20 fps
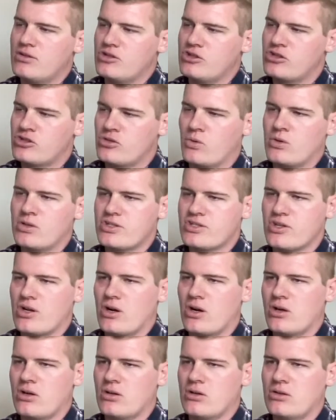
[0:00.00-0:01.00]
shorts
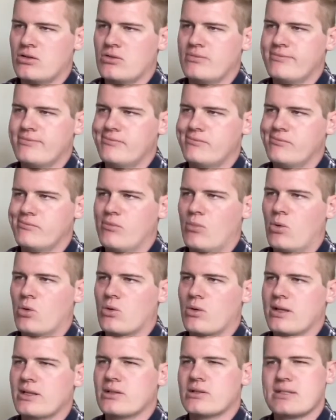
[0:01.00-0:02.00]
are
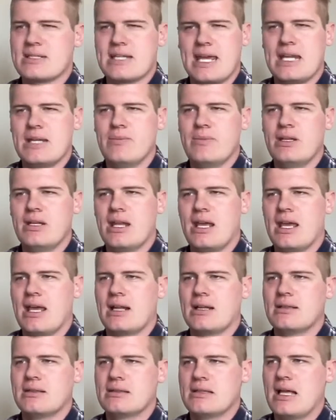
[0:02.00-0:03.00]
more entertainment,
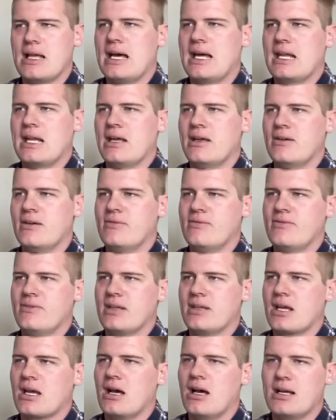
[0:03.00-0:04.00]
and a lot of
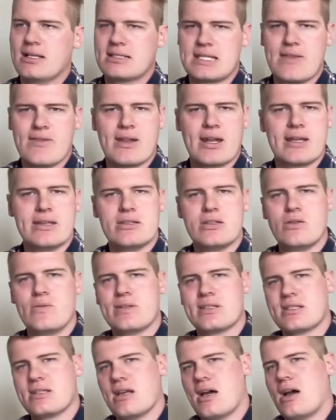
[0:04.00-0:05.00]
the content that I do
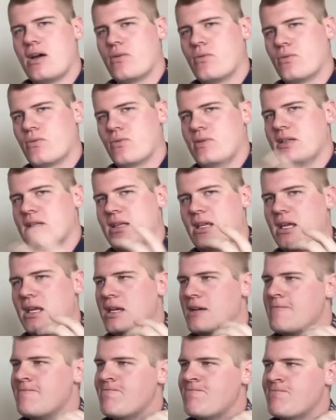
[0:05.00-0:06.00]
is not
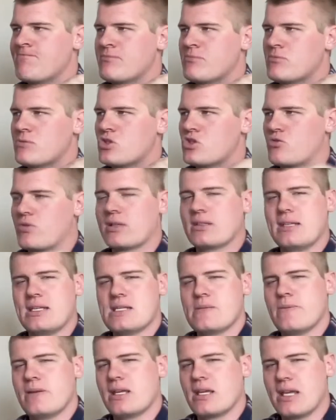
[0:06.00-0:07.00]
really, strictly
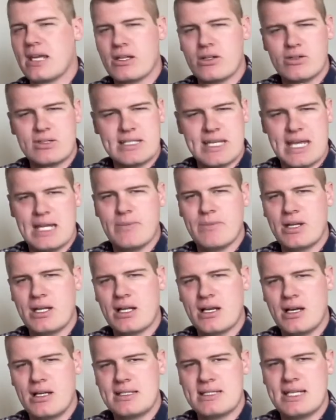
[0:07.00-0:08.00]
speaking, entertainment
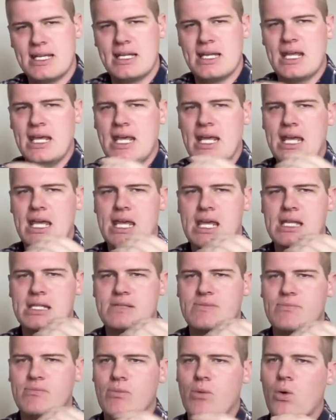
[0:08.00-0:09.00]
content.
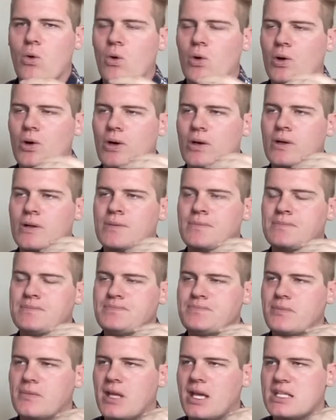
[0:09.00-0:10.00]
It's more
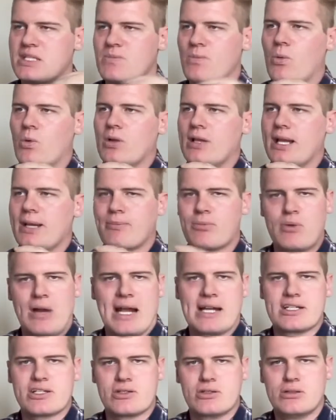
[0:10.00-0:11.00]
like
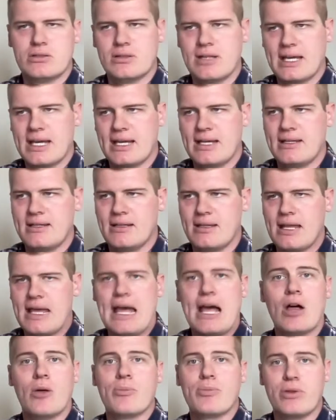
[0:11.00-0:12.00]
practical and
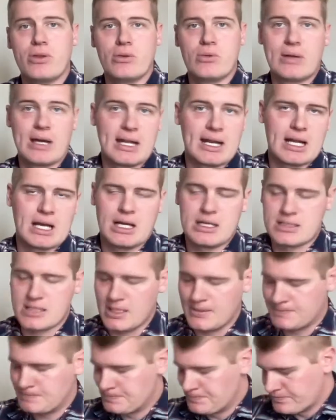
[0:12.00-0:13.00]
help you kind of content.